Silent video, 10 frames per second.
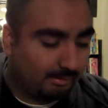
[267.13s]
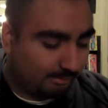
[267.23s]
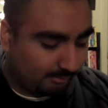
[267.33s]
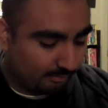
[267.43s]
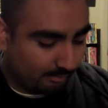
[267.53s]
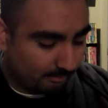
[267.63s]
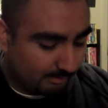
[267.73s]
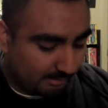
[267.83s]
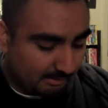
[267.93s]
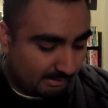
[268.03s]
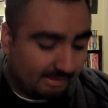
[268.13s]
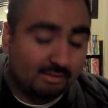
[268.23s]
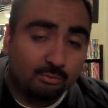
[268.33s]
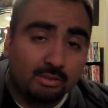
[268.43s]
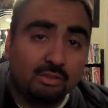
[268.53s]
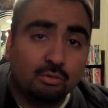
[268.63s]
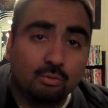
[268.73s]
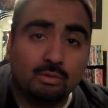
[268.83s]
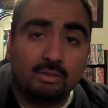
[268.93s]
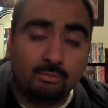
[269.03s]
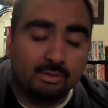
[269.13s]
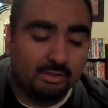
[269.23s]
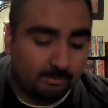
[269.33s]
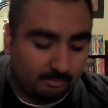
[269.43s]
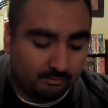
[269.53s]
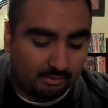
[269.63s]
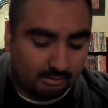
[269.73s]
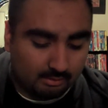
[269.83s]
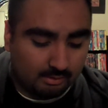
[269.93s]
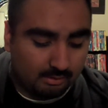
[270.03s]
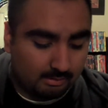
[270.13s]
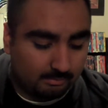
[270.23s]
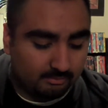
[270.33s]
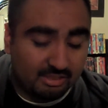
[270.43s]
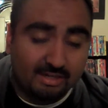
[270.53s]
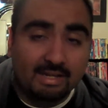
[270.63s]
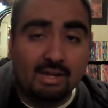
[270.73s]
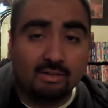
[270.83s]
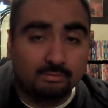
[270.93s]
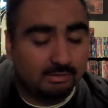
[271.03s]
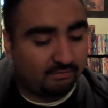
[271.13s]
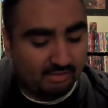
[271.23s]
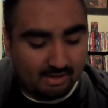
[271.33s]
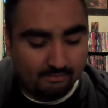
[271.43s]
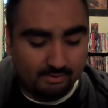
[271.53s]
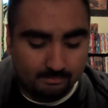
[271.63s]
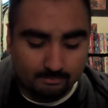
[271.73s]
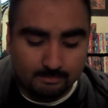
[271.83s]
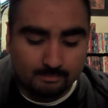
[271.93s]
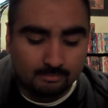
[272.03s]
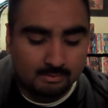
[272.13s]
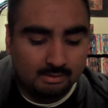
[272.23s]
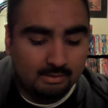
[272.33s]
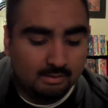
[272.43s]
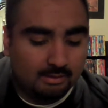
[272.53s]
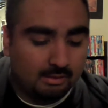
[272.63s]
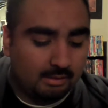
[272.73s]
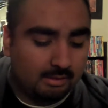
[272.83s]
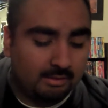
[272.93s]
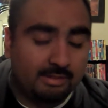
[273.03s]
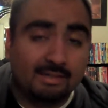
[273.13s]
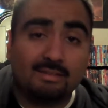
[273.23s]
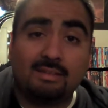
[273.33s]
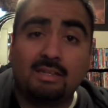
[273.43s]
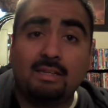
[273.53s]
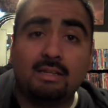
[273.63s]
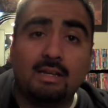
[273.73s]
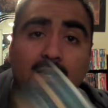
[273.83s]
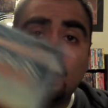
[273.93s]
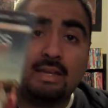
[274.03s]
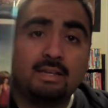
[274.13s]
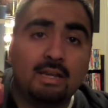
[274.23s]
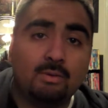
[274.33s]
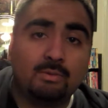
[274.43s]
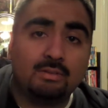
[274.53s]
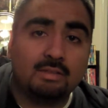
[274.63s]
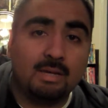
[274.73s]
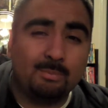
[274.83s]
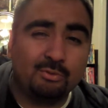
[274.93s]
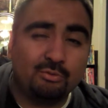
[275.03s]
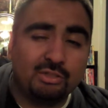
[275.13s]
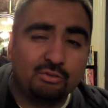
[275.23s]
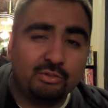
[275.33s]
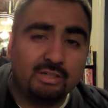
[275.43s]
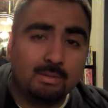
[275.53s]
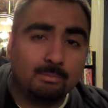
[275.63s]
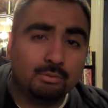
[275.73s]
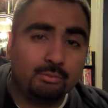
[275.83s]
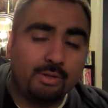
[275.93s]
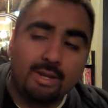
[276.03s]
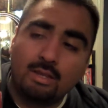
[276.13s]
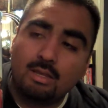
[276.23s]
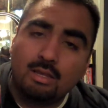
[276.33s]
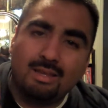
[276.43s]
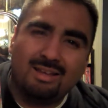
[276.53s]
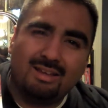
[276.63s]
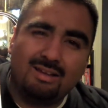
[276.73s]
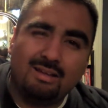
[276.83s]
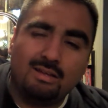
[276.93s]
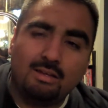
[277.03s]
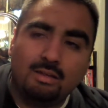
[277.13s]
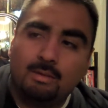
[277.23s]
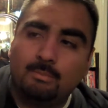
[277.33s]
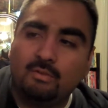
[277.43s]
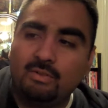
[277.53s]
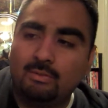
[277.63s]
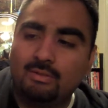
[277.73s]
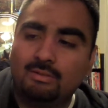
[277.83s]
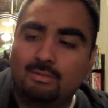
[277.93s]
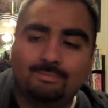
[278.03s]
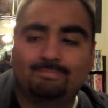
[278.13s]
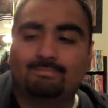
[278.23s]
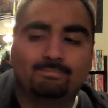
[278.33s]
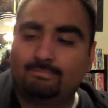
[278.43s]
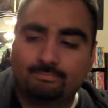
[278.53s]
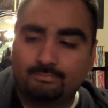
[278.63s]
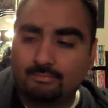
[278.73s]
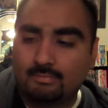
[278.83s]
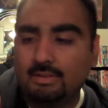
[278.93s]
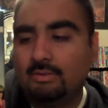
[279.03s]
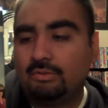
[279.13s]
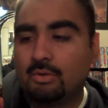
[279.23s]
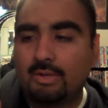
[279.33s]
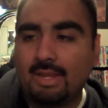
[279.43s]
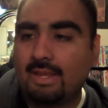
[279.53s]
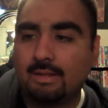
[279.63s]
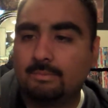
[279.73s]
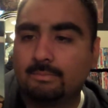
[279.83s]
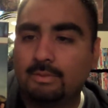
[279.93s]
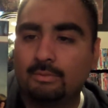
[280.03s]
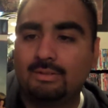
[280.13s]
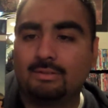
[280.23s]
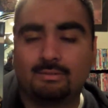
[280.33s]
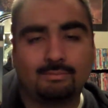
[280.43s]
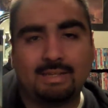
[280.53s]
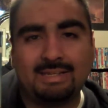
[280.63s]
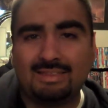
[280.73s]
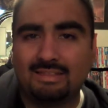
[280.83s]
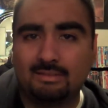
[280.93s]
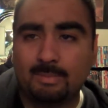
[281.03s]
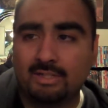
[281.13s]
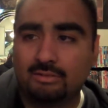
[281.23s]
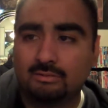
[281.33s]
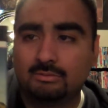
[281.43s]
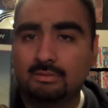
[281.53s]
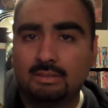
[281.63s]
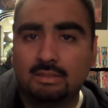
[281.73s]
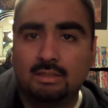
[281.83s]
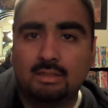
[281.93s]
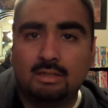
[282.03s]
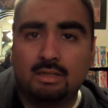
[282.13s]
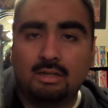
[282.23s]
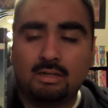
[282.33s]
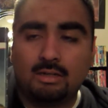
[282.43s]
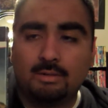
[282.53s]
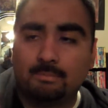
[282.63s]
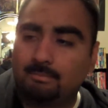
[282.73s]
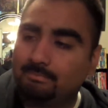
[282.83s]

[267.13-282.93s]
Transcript: it. So, it's really cool. It's a really good movie. Check it out if you haven't. Next thing I got was Couples Retreat on Blu-ray. Movie was... It was okay. It wasn't anything special. I